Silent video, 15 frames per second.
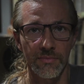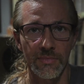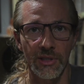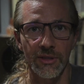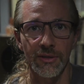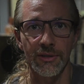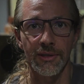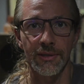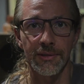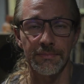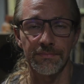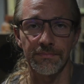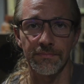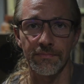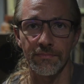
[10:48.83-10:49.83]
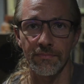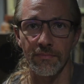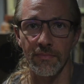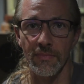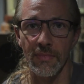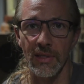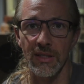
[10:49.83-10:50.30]
uh,
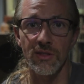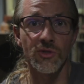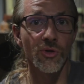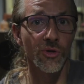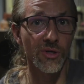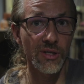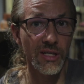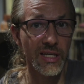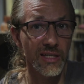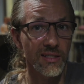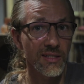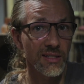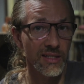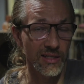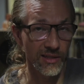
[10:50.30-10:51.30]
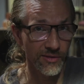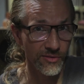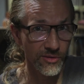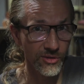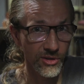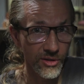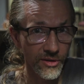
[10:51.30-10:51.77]
sterling
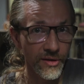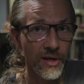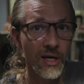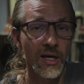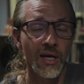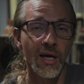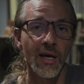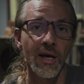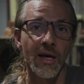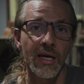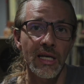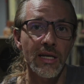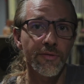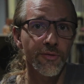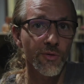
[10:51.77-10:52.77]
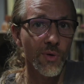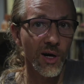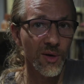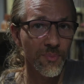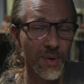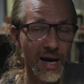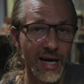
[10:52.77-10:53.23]
silver. If you
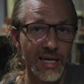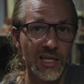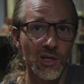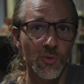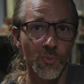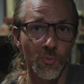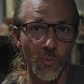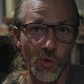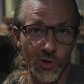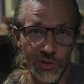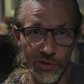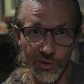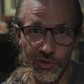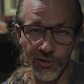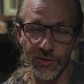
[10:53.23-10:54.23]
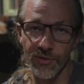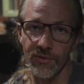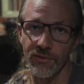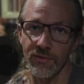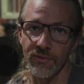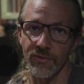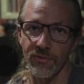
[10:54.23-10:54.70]
are buying modern
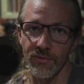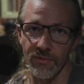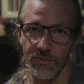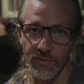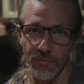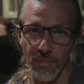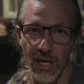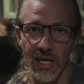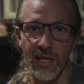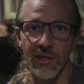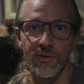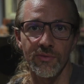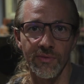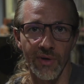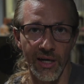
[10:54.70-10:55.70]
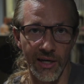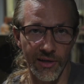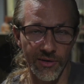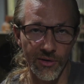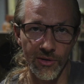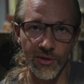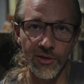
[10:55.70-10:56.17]
made
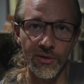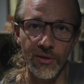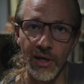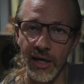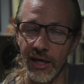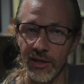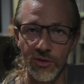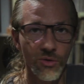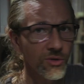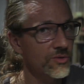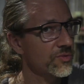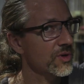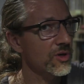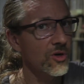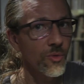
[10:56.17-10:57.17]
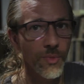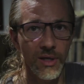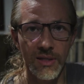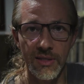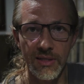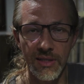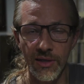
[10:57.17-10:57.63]
wire, I don't
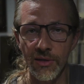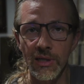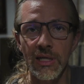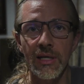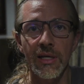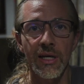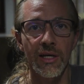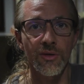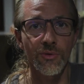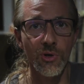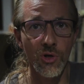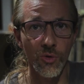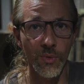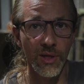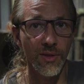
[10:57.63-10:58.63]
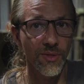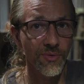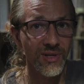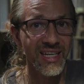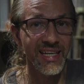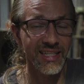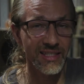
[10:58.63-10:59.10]
recommend sterling, I recommend
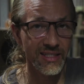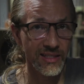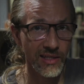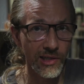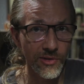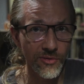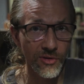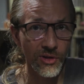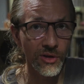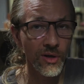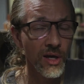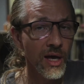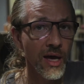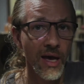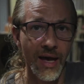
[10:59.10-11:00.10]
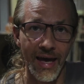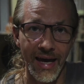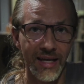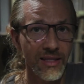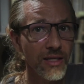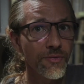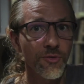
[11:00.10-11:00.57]
three N silver.
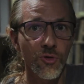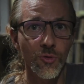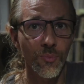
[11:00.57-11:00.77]
And if you